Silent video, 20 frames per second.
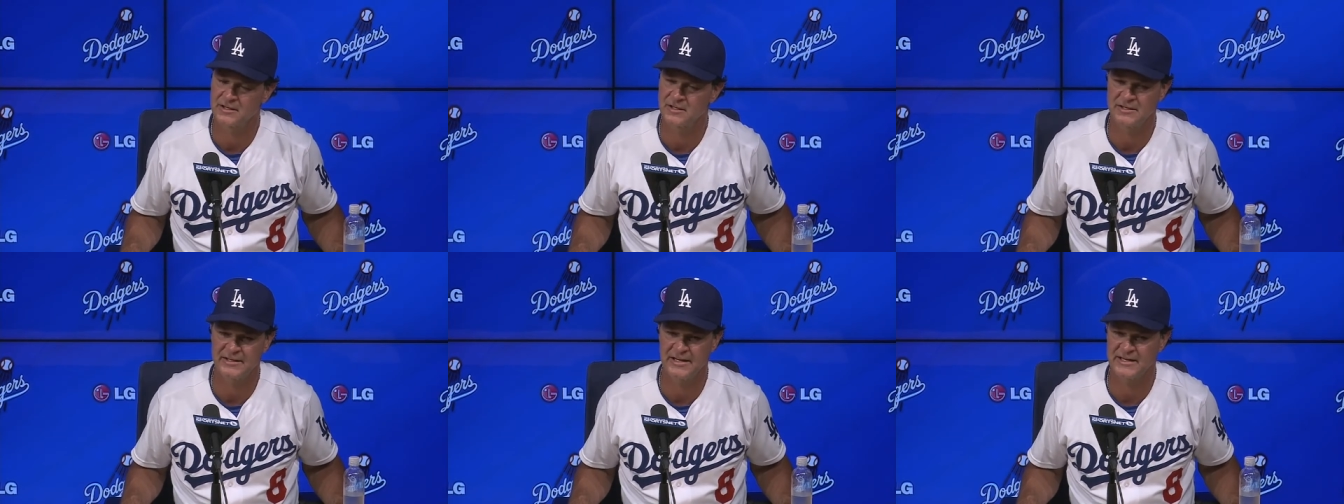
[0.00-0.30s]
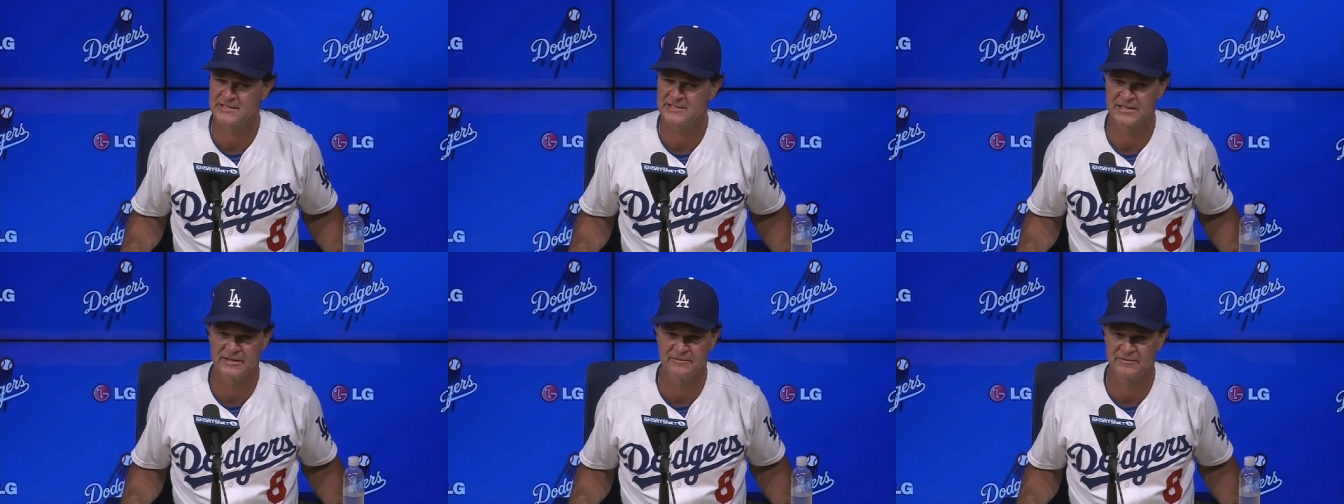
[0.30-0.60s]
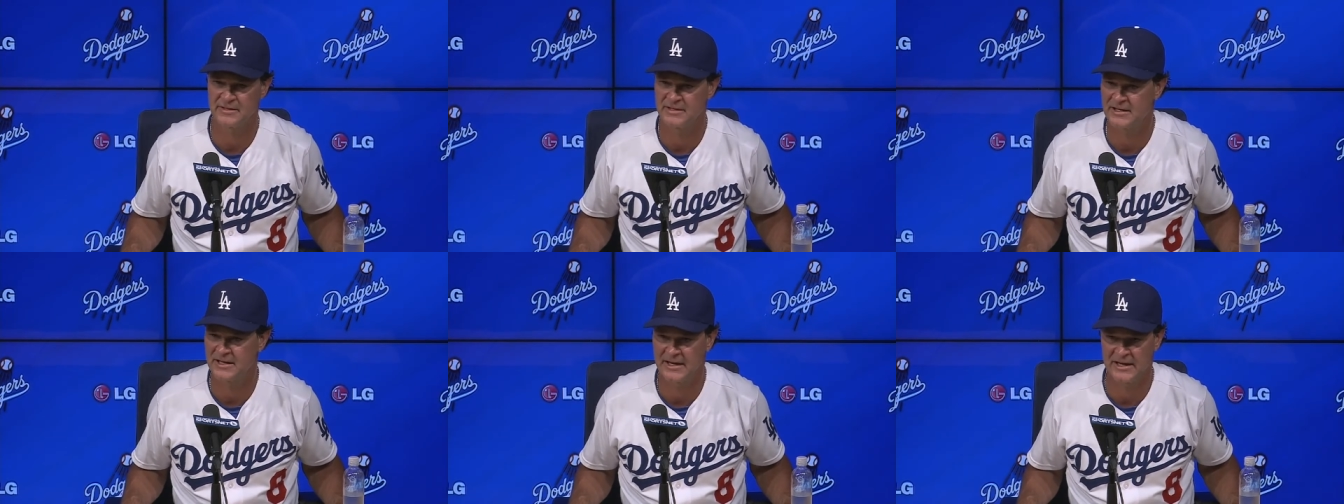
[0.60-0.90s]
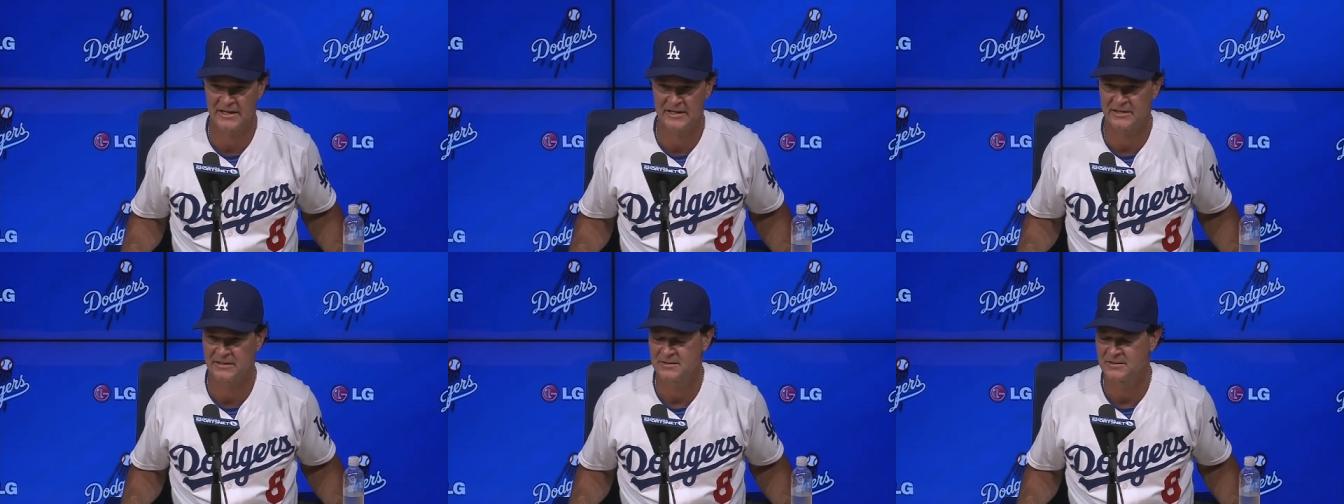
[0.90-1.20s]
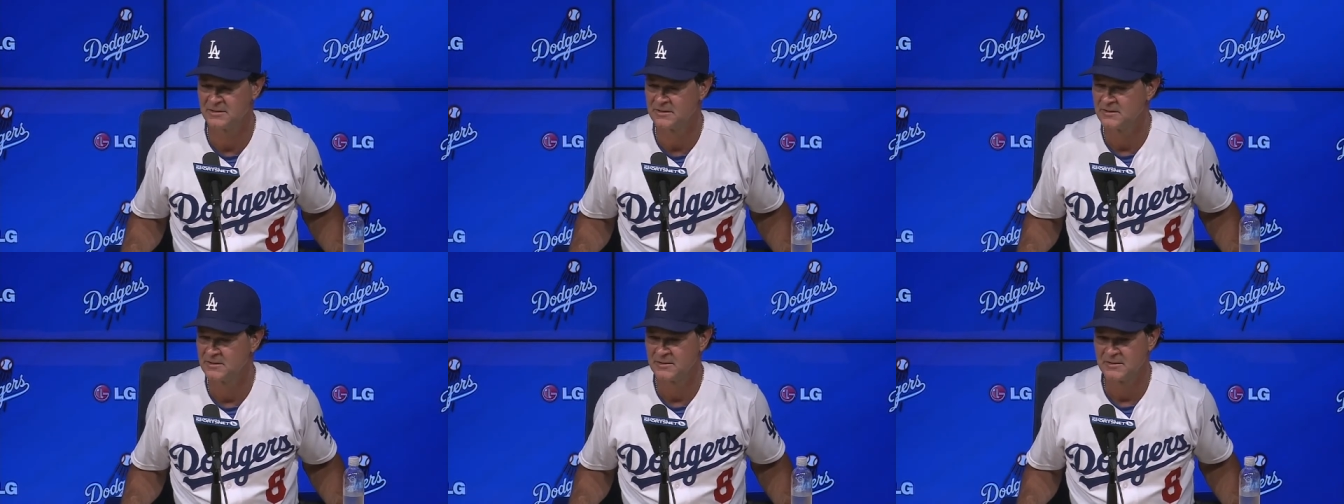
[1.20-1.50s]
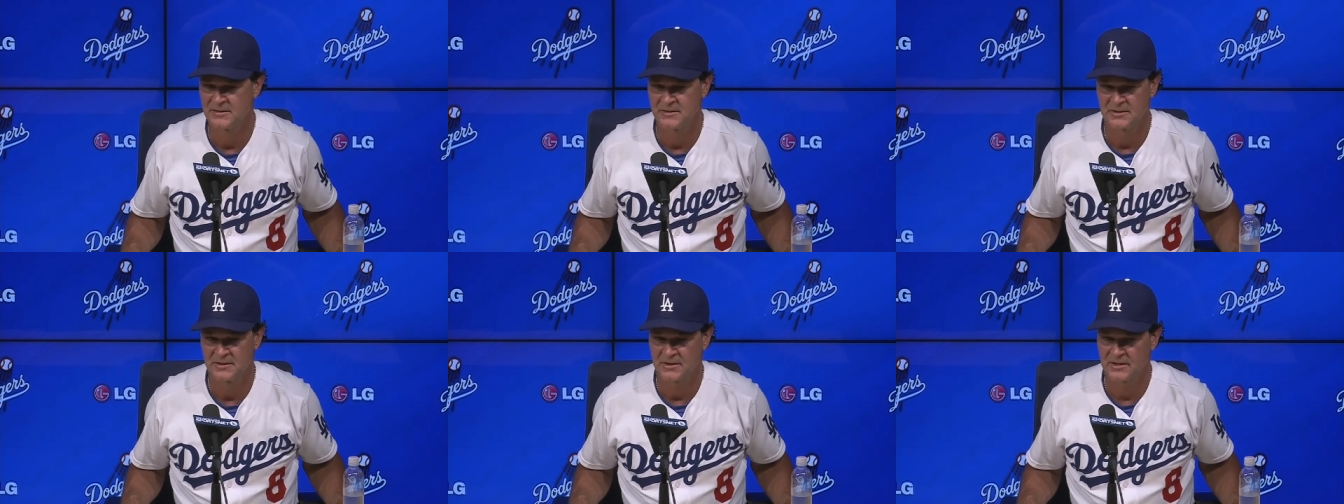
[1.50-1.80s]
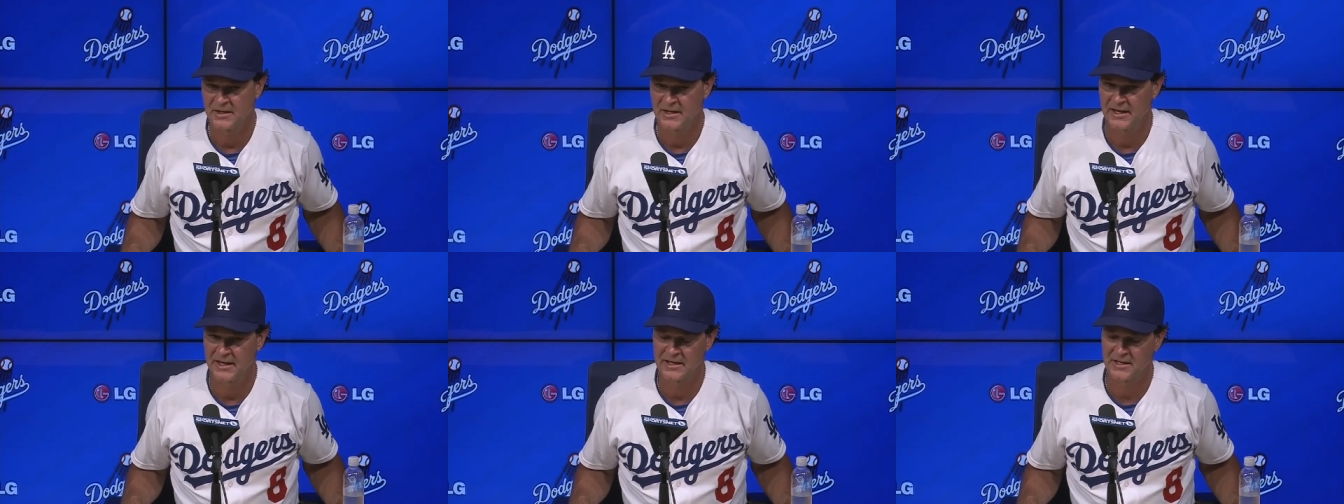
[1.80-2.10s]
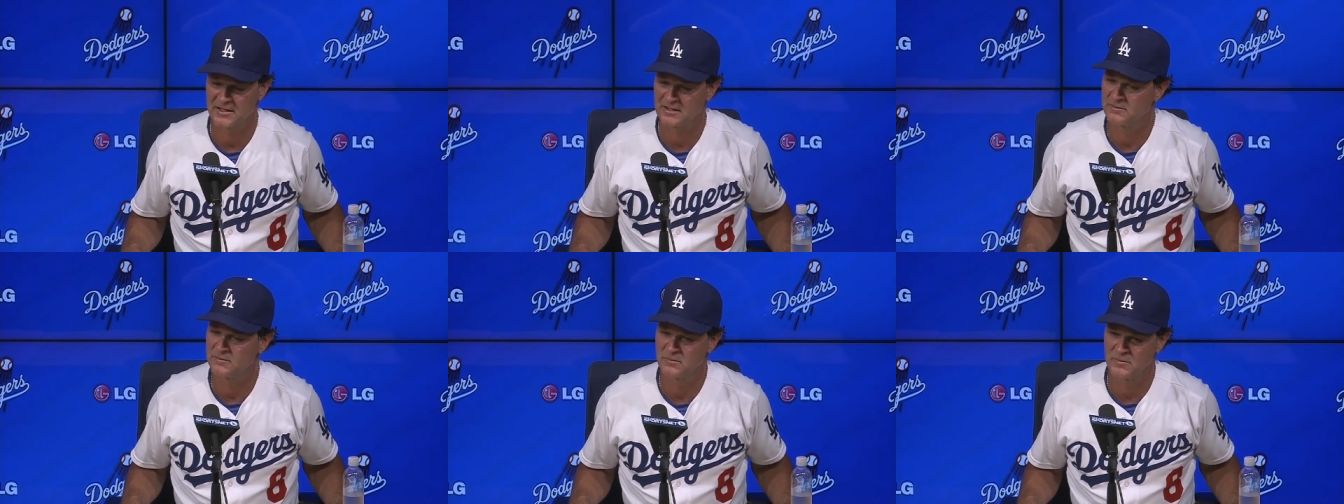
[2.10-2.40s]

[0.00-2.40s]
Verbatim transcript: at that 7 and 8, like